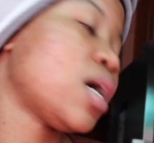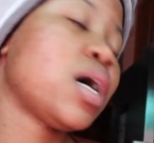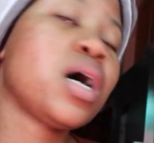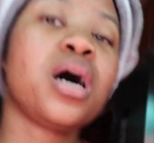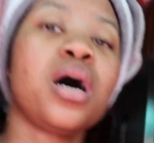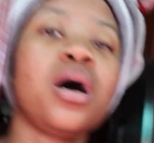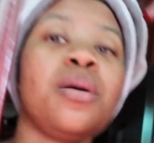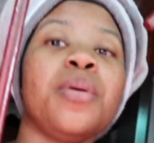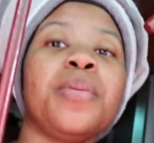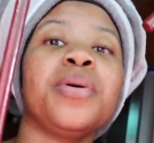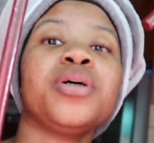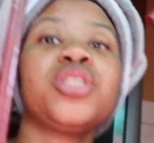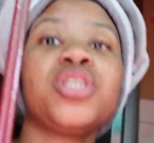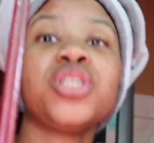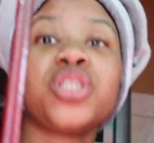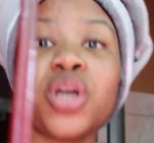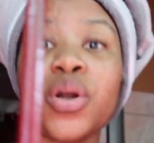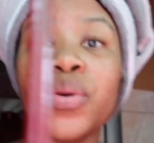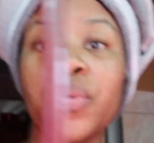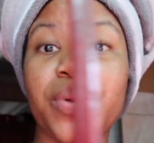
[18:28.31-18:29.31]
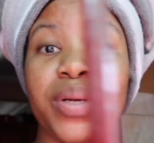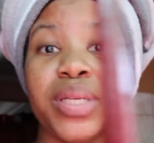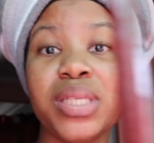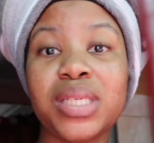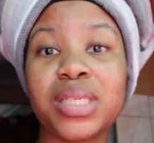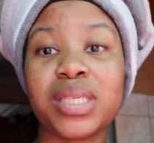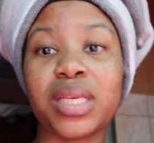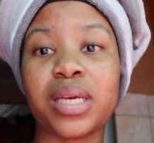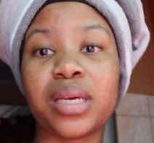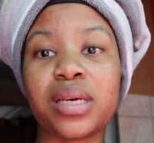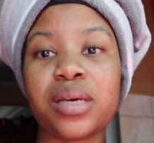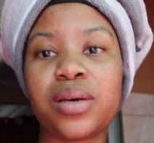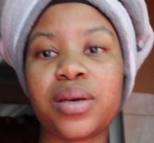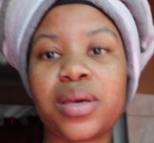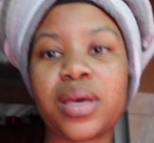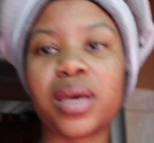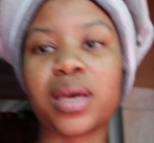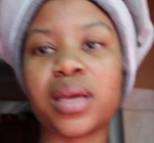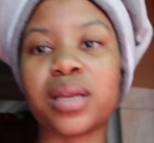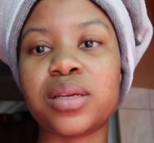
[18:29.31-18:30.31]
I'm about to start rinsing. Okay,
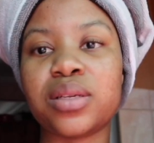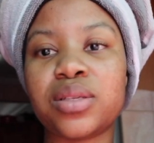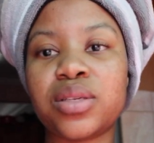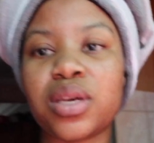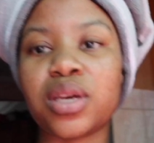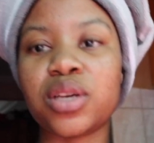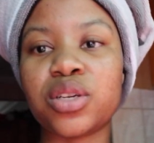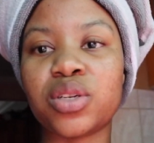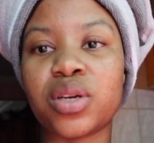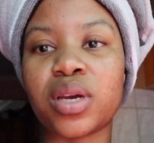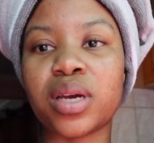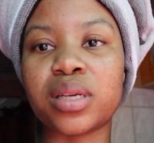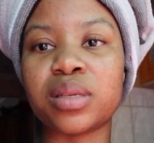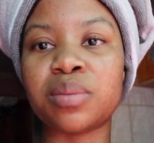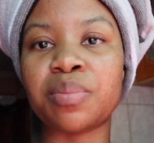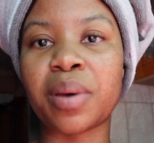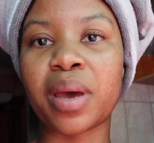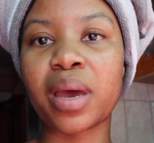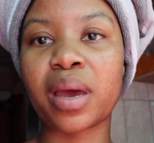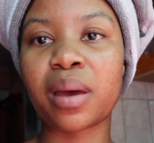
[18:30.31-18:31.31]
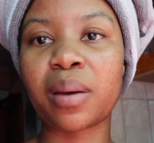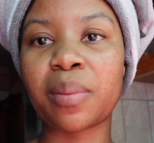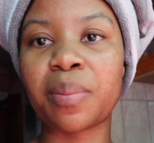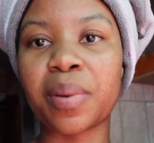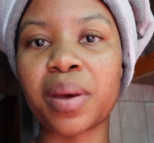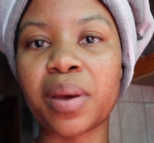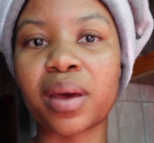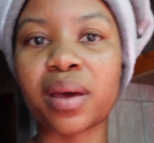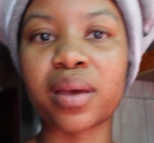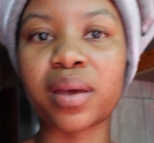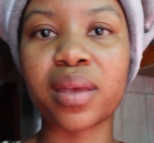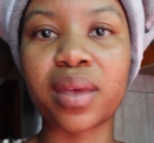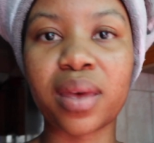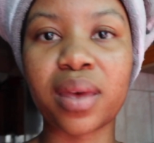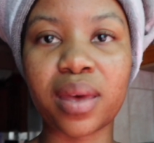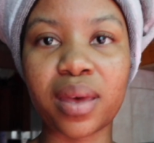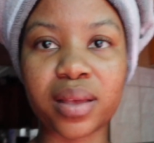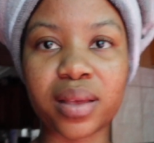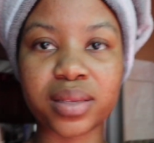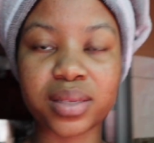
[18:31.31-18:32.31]
I need to get you guys back,
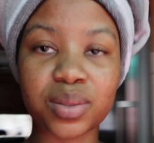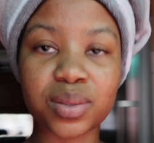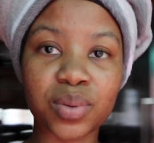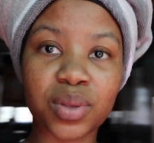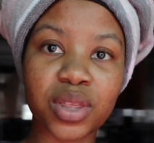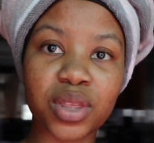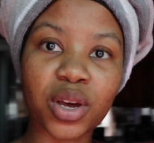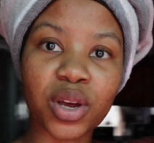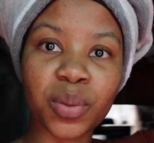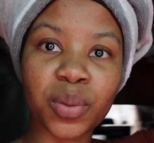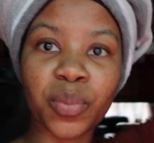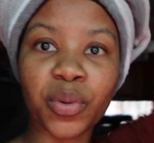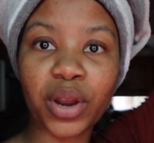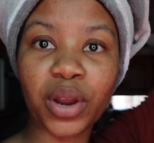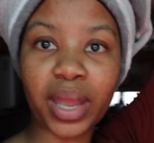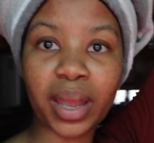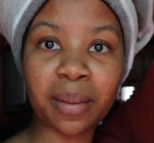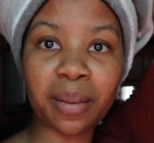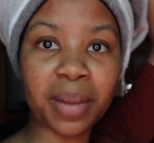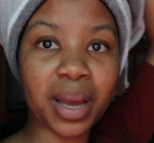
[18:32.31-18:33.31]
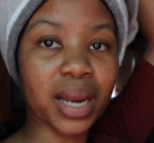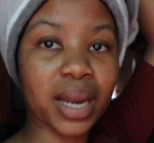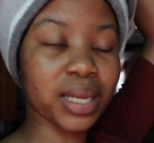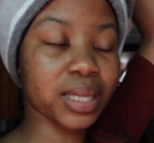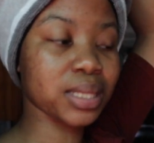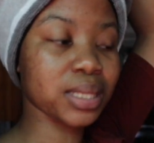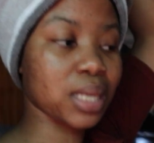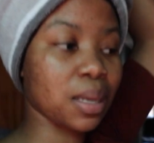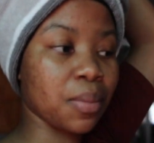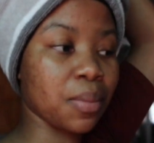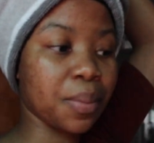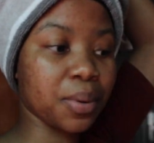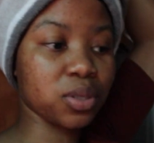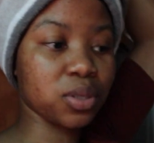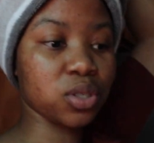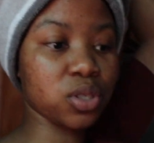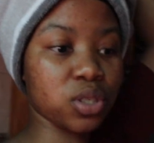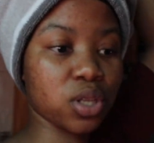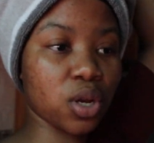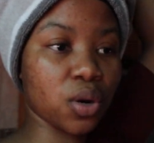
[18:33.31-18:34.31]
yes, without breaking my lens. I'm about to
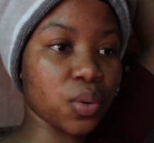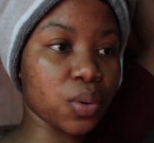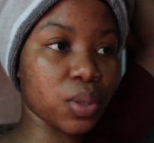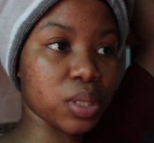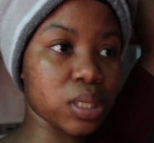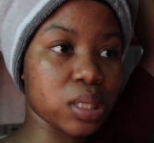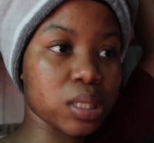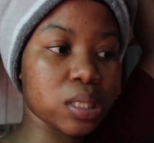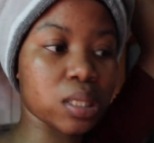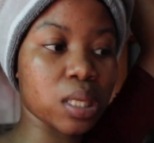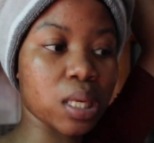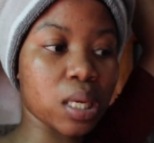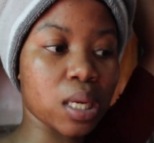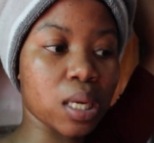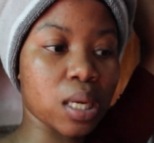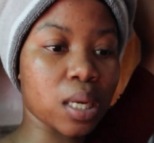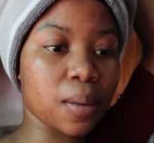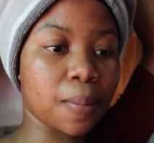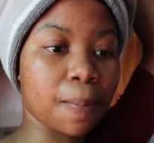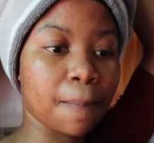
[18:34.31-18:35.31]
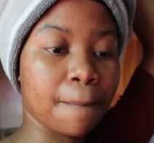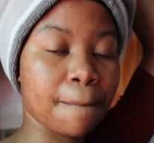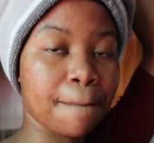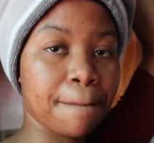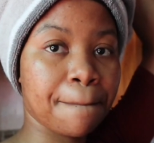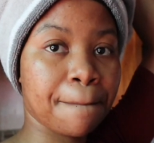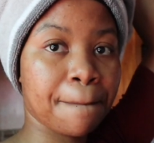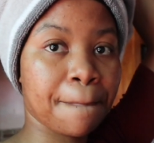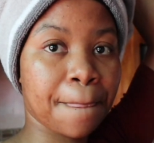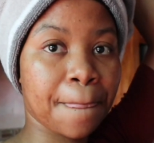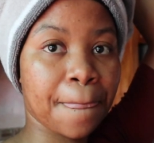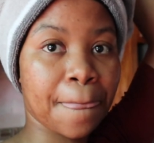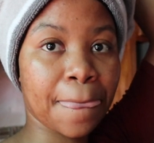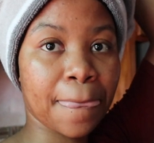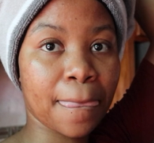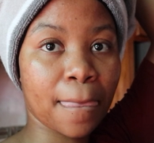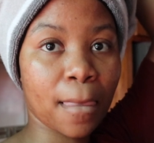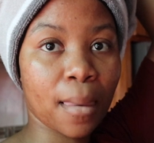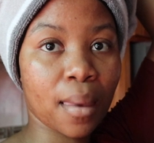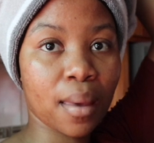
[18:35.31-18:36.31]
start rinsing,
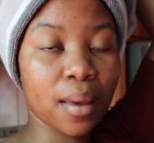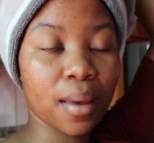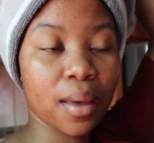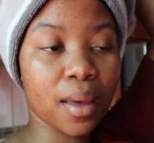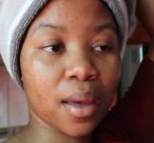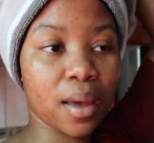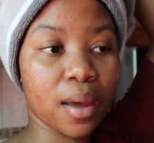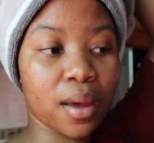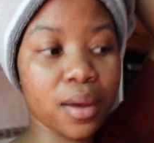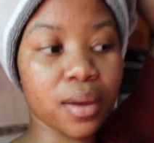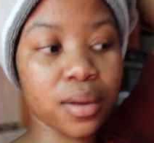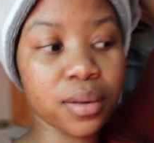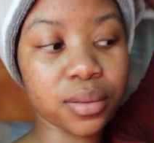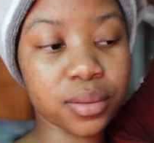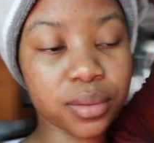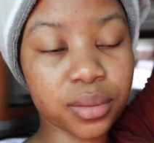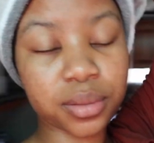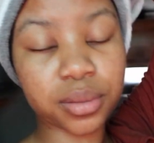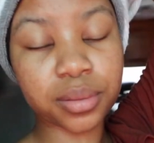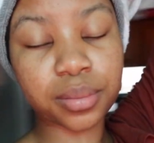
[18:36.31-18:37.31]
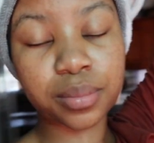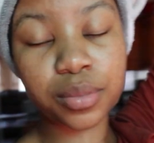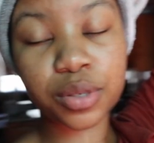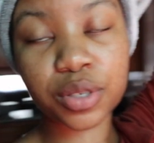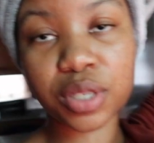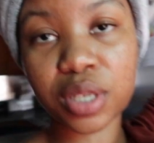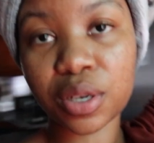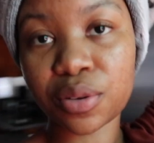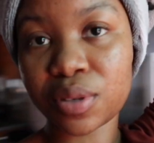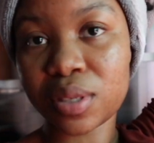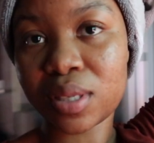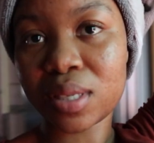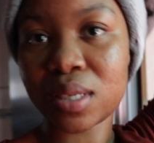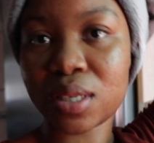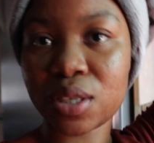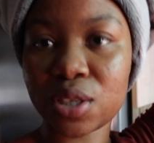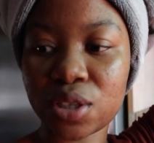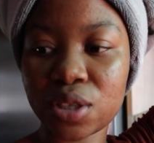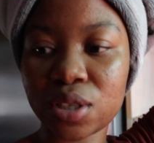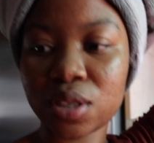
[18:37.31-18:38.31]
and because I rinse the
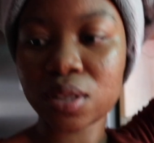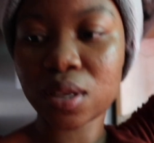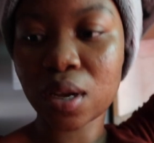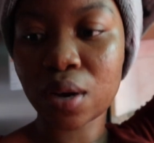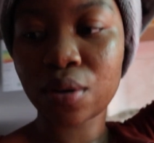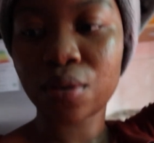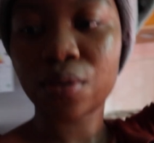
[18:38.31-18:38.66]
dishes, I don't know